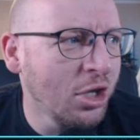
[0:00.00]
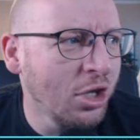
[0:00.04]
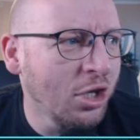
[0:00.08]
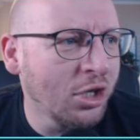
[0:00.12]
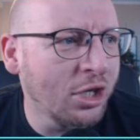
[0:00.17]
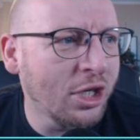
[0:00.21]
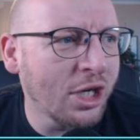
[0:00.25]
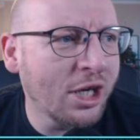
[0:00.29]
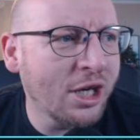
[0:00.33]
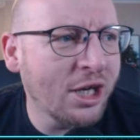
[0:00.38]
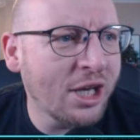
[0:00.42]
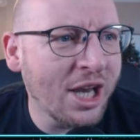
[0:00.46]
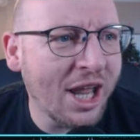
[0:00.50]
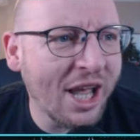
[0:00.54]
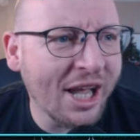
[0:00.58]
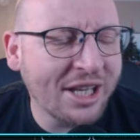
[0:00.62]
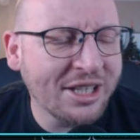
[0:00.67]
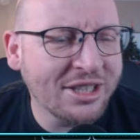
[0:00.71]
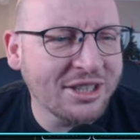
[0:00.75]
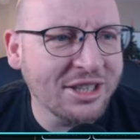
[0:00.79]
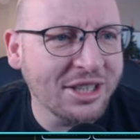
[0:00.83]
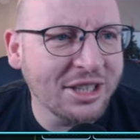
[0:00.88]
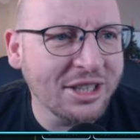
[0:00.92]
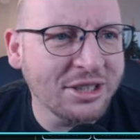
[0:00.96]
And then
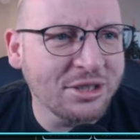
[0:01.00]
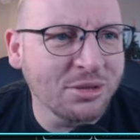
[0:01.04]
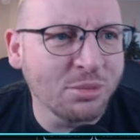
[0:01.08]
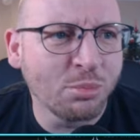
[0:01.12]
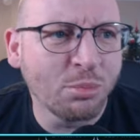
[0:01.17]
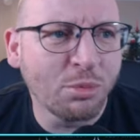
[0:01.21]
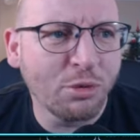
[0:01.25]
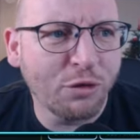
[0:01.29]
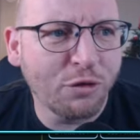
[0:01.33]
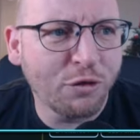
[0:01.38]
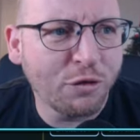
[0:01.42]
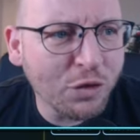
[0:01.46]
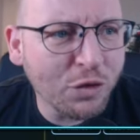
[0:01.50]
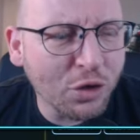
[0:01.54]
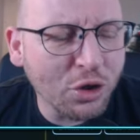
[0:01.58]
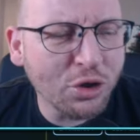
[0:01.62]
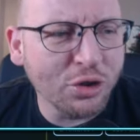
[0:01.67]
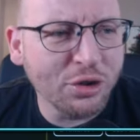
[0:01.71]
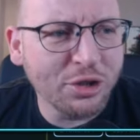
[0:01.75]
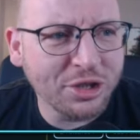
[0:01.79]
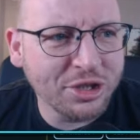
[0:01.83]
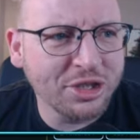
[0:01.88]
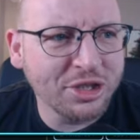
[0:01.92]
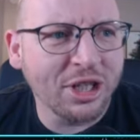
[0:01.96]
next season, before
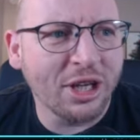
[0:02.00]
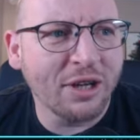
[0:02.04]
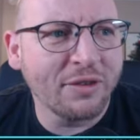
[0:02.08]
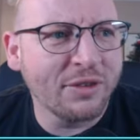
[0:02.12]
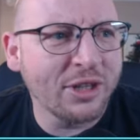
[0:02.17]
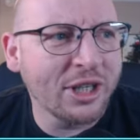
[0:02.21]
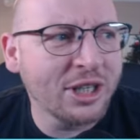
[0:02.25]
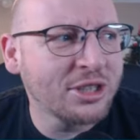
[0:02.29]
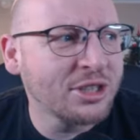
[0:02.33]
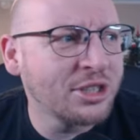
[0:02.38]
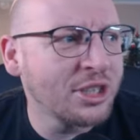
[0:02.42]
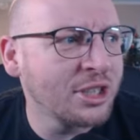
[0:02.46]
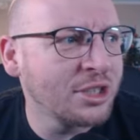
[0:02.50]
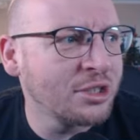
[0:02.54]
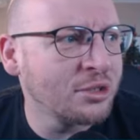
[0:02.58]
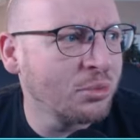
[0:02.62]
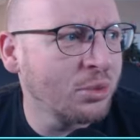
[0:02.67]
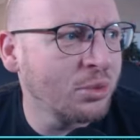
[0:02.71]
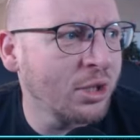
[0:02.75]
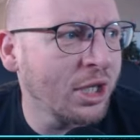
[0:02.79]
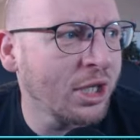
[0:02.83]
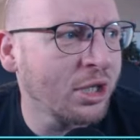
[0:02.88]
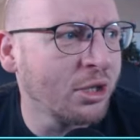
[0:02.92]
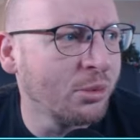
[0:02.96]
the start of next season,
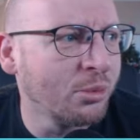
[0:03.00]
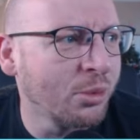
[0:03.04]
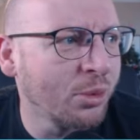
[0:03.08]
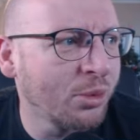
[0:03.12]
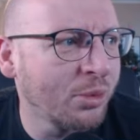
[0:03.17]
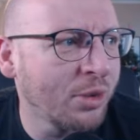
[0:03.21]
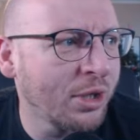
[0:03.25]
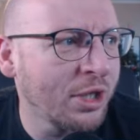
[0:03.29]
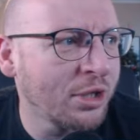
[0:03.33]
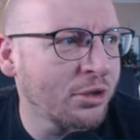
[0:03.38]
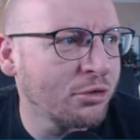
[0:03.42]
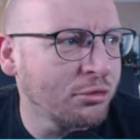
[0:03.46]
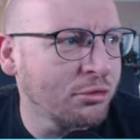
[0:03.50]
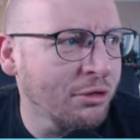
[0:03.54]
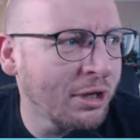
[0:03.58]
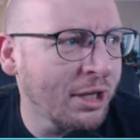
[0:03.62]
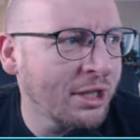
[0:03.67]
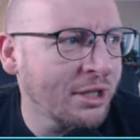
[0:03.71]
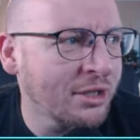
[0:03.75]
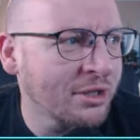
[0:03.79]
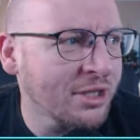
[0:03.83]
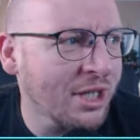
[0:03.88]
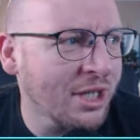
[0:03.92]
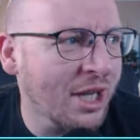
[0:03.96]
we are coming up against
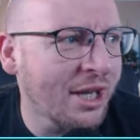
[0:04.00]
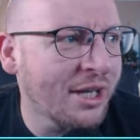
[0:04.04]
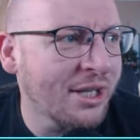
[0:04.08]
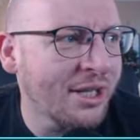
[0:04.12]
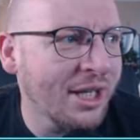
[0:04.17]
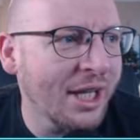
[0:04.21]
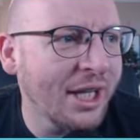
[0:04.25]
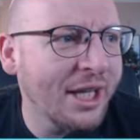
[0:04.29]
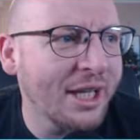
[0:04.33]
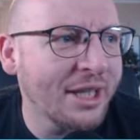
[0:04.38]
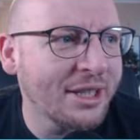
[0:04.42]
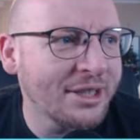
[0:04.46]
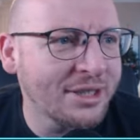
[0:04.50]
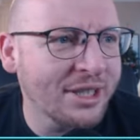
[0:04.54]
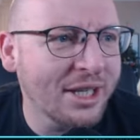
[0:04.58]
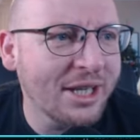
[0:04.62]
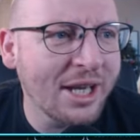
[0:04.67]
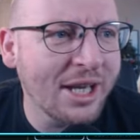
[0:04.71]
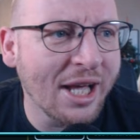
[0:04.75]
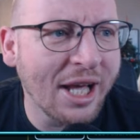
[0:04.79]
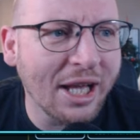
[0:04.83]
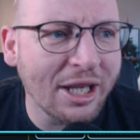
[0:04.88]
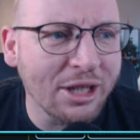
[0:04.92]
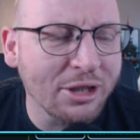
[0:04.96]
Rennes and AZ
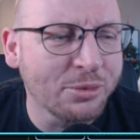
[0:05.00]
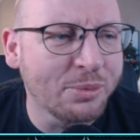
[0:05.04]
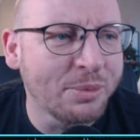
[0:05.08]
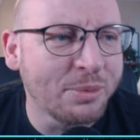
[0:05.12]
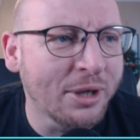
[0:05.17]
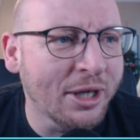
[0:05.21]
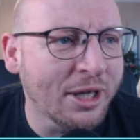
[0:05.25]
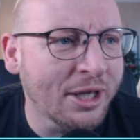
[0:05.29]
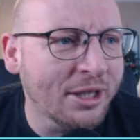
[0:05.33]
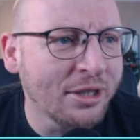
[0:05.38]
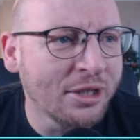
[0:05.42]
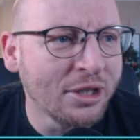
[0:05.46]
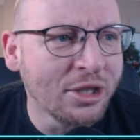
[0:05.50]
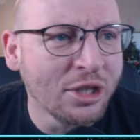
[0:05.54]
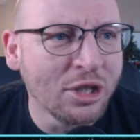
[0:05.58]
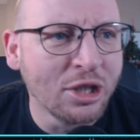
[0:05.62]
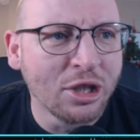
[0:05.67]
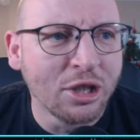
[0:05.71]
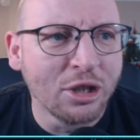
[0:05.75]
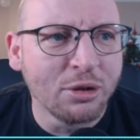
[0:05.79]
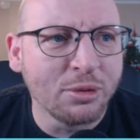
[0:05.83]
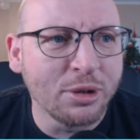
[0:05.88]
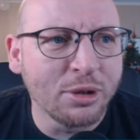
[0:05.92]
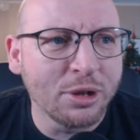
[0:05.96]
Alkmaar,
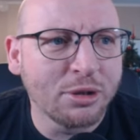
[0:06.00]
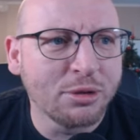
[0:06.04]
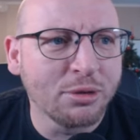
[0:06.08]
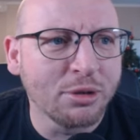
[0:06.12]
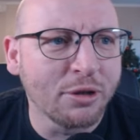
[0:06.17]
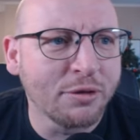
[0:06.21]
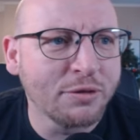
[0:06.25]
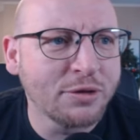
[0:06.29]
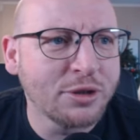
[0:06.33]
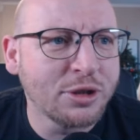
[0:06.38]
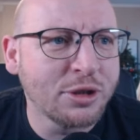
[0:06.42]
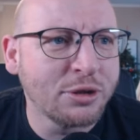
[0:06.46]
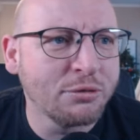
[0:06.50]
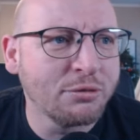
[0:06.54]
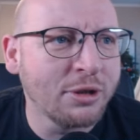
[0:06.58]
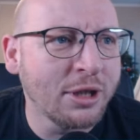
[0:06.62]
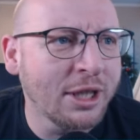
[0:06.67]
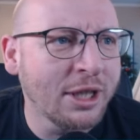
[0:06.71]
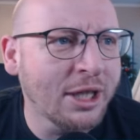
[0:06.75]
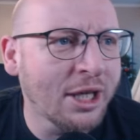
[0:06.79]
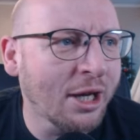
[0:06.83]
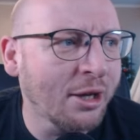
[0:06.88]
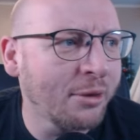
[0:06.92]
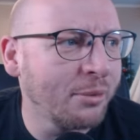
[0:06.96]
which we'll obviously
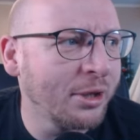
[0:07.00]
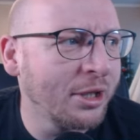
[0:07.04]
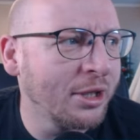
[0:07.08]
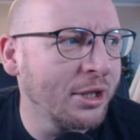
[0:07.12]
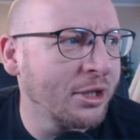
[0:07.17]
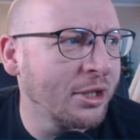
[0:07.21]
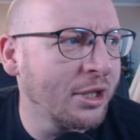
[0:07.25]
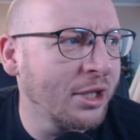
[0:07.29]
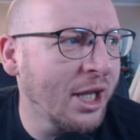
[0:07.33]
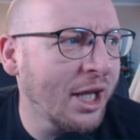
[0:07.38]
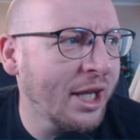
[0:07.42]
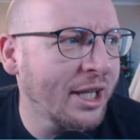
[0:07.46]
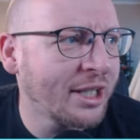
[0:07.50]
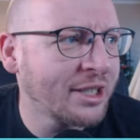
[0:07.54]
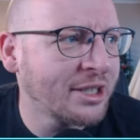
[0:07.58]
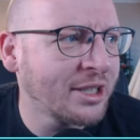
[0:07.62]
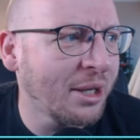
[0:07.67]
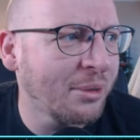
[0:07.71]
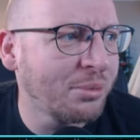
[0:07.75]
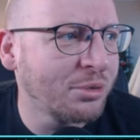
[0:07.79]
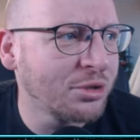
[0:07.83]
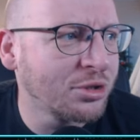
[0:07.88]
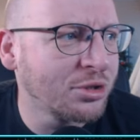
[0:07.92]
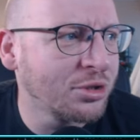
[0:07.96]
recap in the next
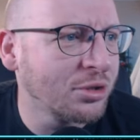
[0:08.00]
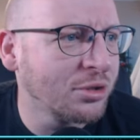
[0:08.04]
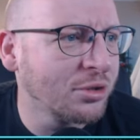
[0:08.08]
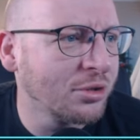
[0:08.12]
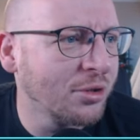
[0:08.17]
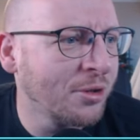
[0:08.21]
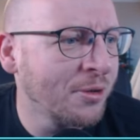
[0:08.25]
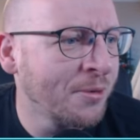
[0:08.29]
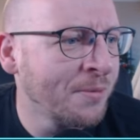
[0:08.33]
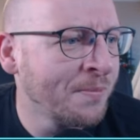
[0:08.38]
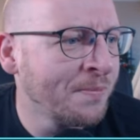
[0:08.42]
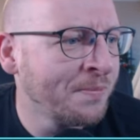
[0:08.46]
episode.